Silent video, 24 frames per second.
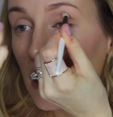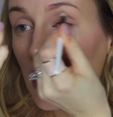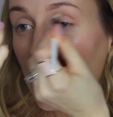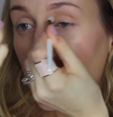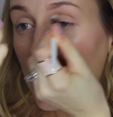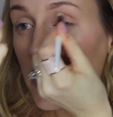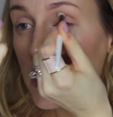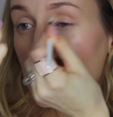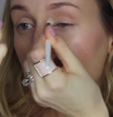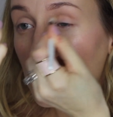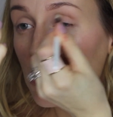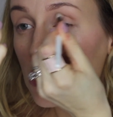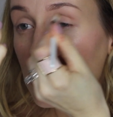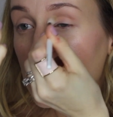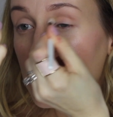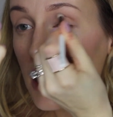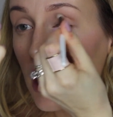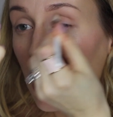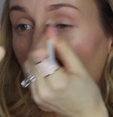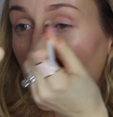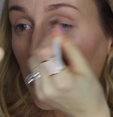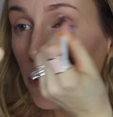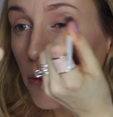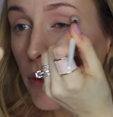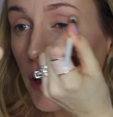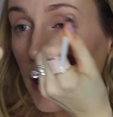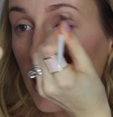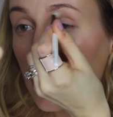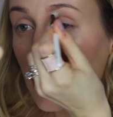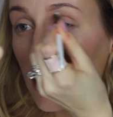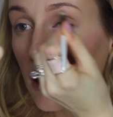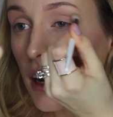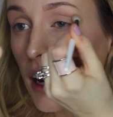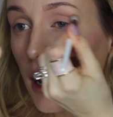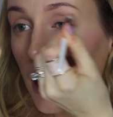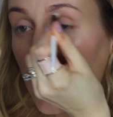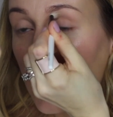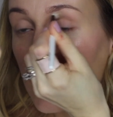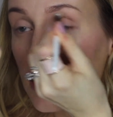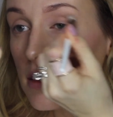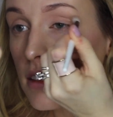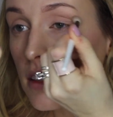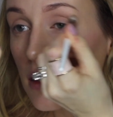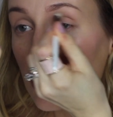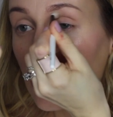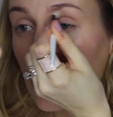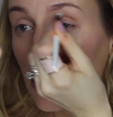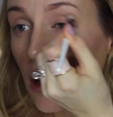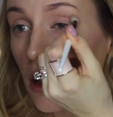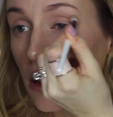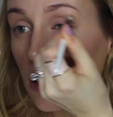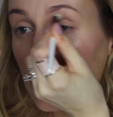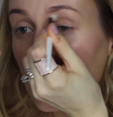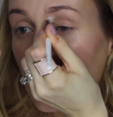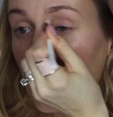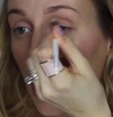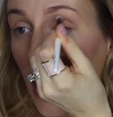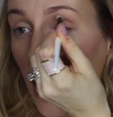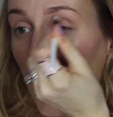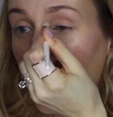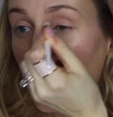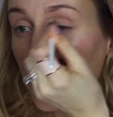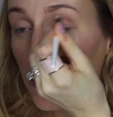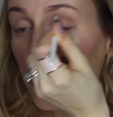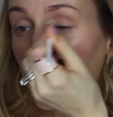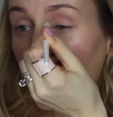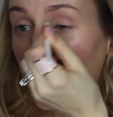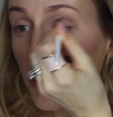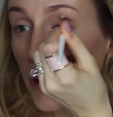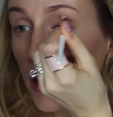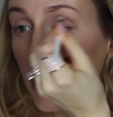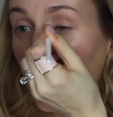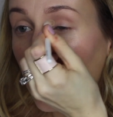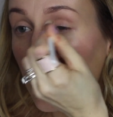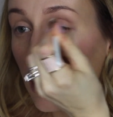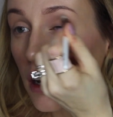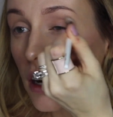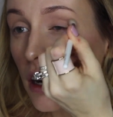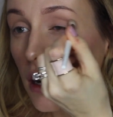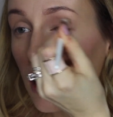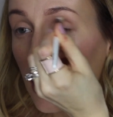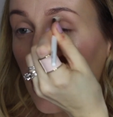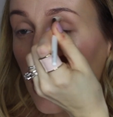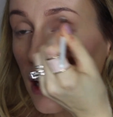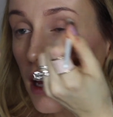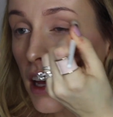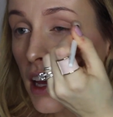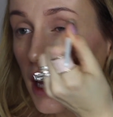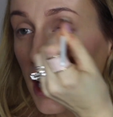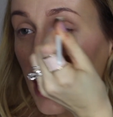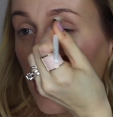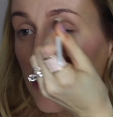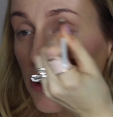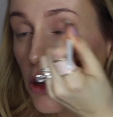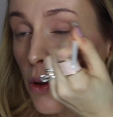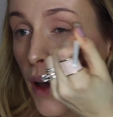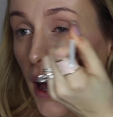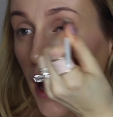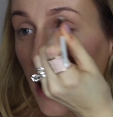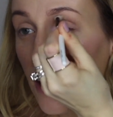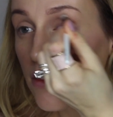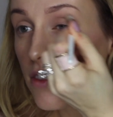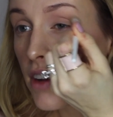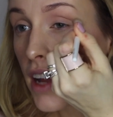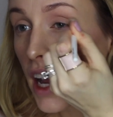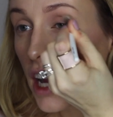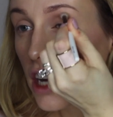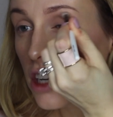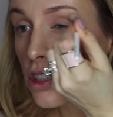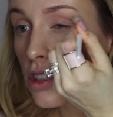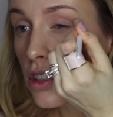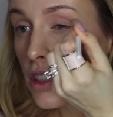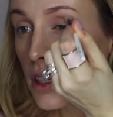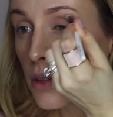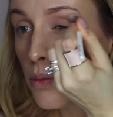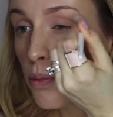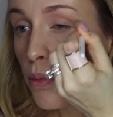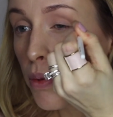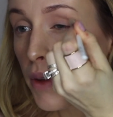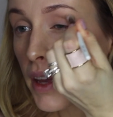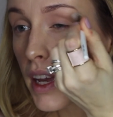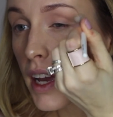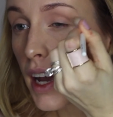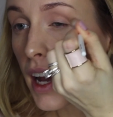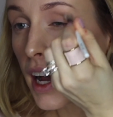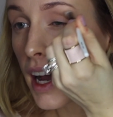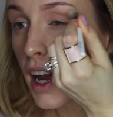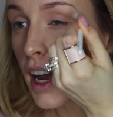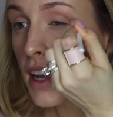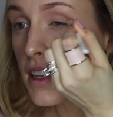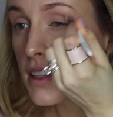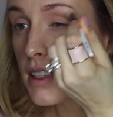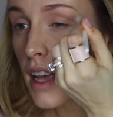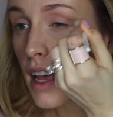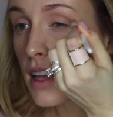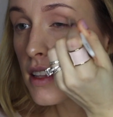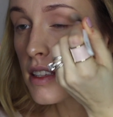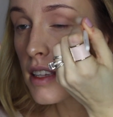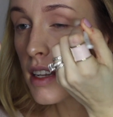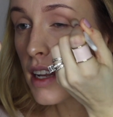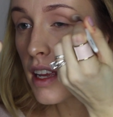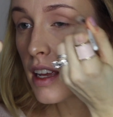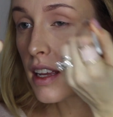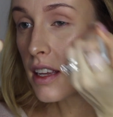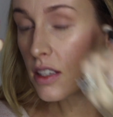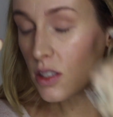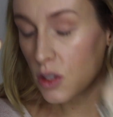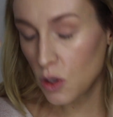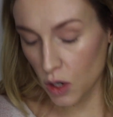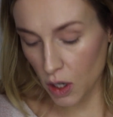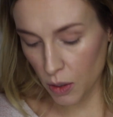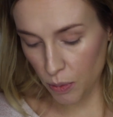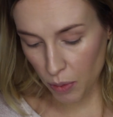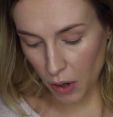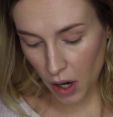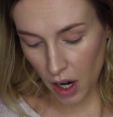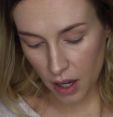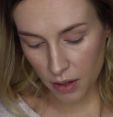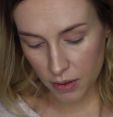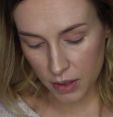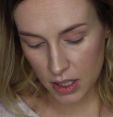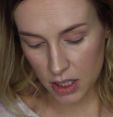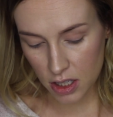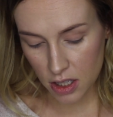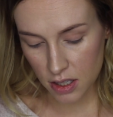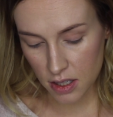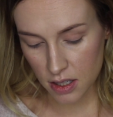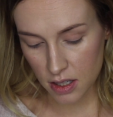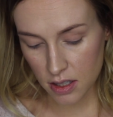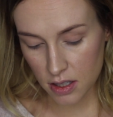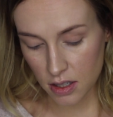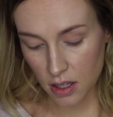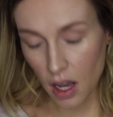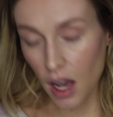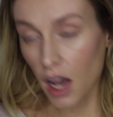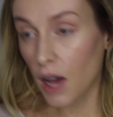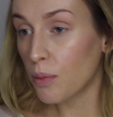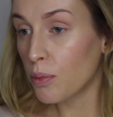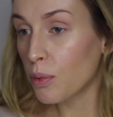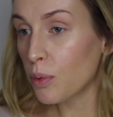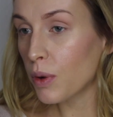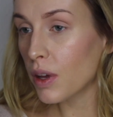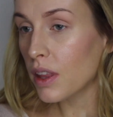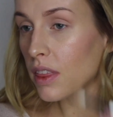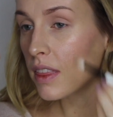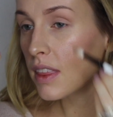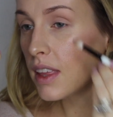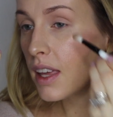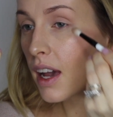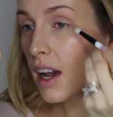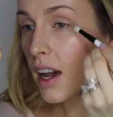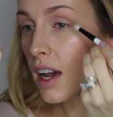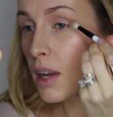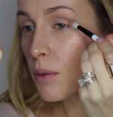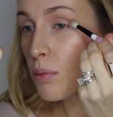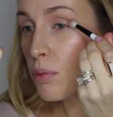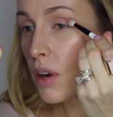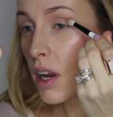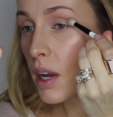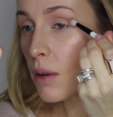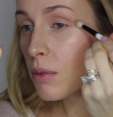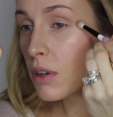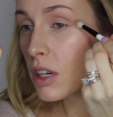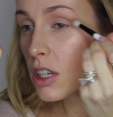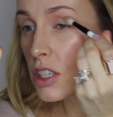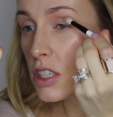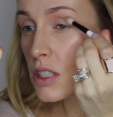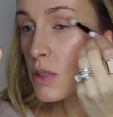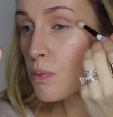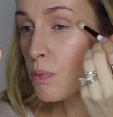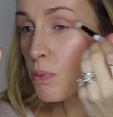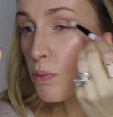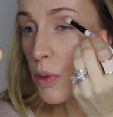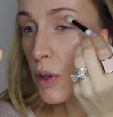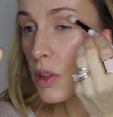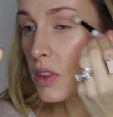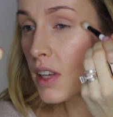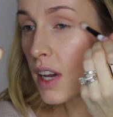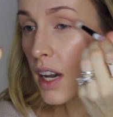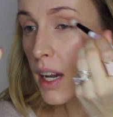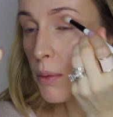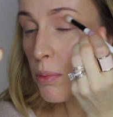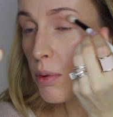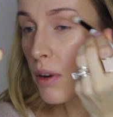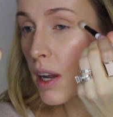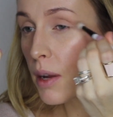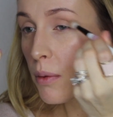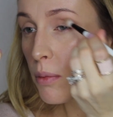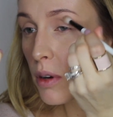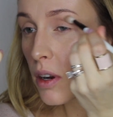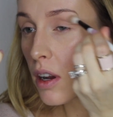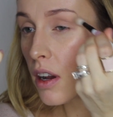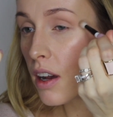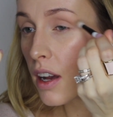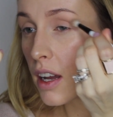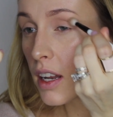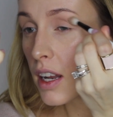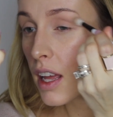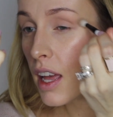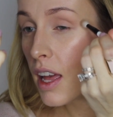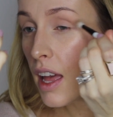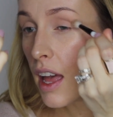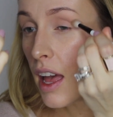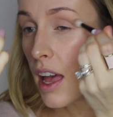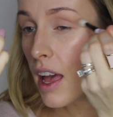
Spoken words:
And this will just help make our eyes look a lot bigger. If you have naturally big eyes as it is, you can probably just stop with the eye primer. Just put the eye primer on